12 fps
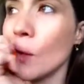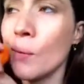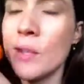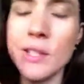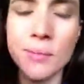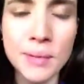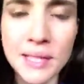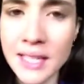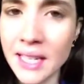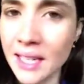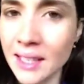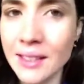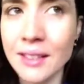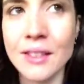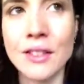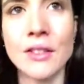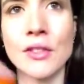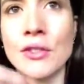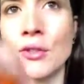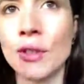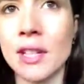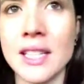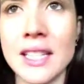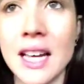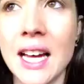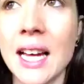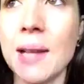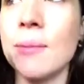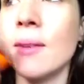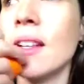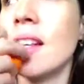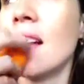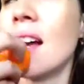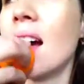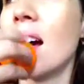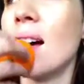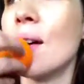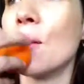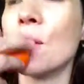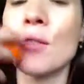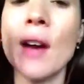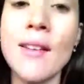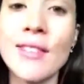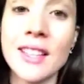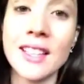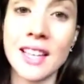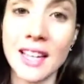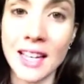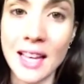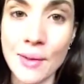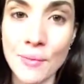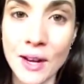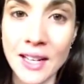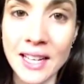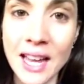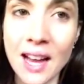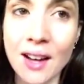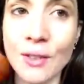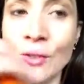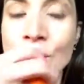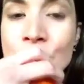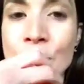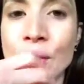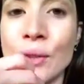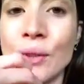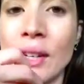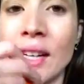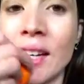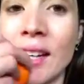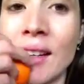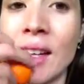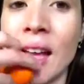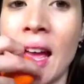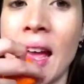when you're busy, you're short on time, uh, or traveling like I am right now to, uh,